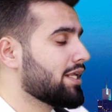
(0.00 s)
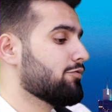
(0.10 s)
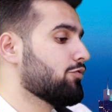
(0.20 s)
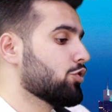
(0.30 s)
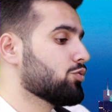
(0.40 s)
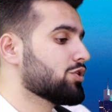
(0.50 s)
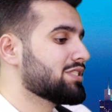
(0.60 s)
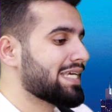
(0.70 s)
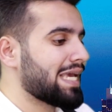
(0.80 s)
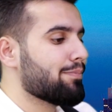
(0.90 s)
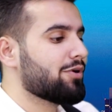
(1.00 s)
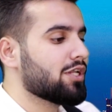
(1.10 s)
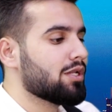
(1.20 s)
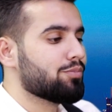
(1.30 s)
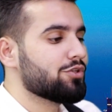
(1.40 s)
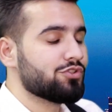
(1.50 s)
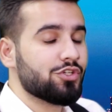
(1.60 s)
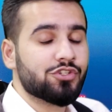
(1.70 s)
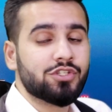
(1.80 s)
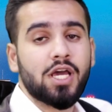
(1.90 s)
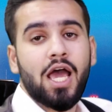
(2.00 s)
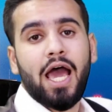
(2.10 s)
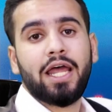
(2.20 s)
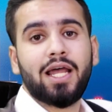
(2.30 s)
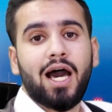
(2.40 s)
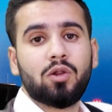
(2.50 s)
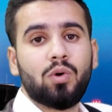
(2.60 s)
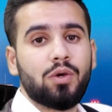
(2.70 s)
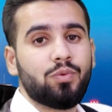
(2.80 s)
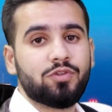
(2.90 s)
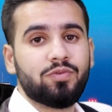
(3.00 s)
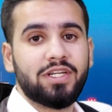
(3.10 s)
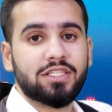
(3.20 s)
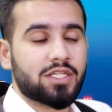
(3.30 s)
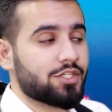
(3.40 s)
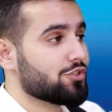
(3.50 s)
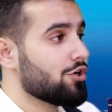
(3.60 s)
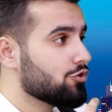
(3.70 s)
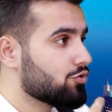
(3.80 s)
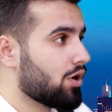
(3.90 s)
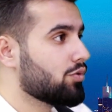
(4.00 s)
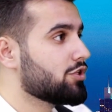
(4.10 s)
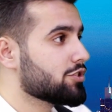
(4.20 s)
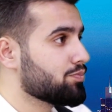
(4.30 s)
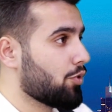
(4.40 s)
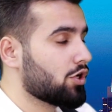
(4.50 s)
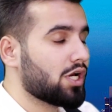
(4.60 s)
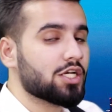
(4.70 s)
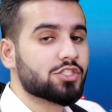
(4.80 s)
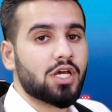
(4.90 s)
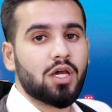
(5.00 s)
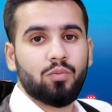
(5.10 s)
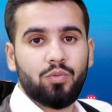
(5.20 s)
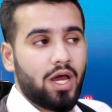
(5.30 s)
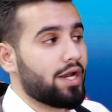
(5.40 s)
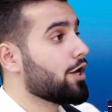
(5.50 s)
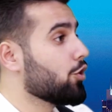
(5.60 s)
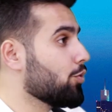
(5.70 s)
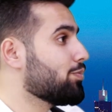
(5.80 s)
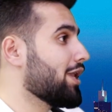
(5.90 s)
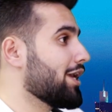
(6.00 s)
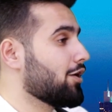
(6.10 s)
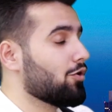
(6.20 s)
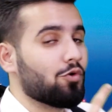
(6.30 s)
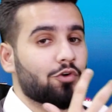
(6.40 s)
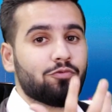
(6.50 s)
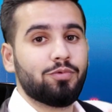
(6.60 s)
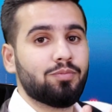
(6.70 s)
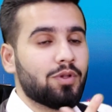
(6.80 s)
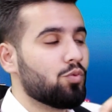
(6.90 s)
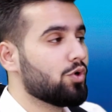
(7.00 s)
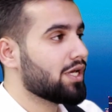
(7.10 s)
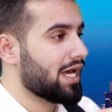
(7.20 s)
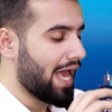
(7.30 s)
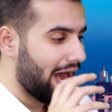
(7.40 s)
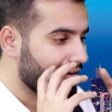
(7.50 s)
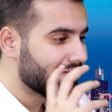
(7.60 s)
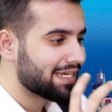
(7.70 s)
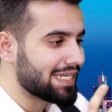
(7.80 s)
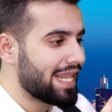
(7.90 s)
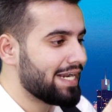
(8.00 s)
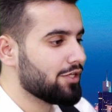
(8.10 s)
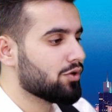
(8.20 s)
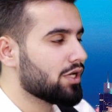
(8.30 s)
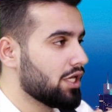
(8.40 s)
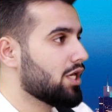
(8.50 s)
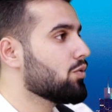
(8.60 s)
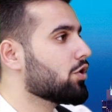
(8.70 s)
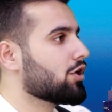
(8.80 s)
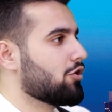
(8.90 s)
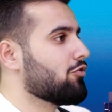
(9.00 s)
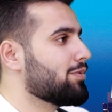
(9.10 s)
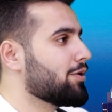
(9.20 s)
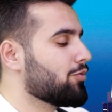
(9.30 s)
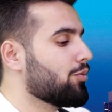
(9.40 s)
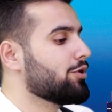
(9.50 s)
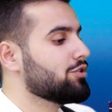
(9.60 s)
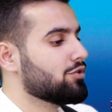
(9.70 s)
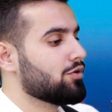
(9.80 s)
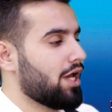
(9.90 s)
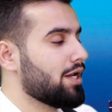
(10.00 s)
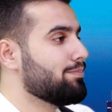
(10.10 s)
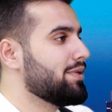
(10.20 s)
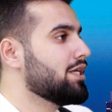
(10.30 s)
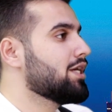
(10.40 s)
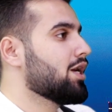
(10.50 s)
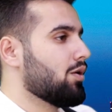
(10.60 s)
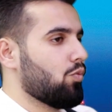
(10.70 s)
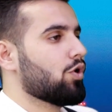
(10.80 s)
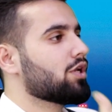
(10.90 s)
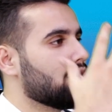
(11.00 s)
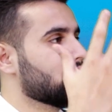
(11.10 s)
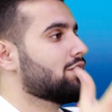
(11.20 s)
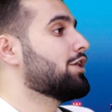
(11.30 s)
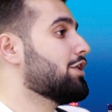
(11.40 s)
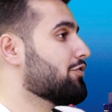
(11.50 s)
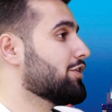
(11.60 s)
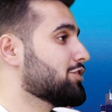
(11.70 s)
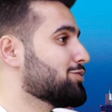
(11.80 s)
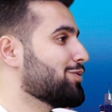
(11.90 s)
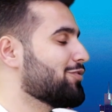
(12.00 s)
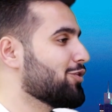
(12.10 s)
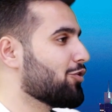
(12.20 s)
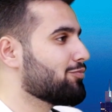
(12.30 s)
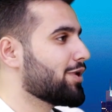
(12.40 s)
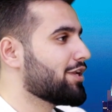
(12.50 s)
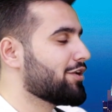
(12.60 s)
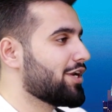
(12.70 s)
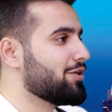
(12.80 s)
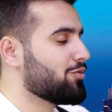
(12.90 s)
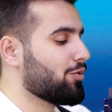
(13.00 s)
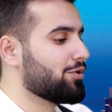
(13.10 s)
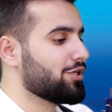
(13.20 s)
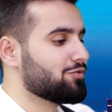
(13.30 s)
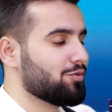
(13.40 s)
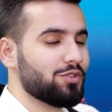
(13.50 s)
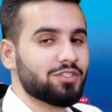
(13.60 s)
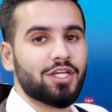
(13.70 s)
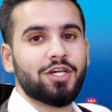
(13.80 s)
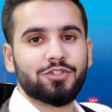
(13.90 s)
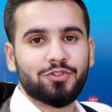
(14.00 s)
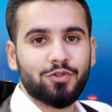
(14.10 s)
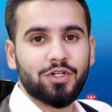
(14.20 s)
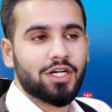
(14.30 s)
and fourth was the capital appreciation and ROI, which we discussed throughout this podcast. And I hope like a lot of people would have a clarity on A, what are off plan properties, and B, what are the differences between off plan and ready properties from these. So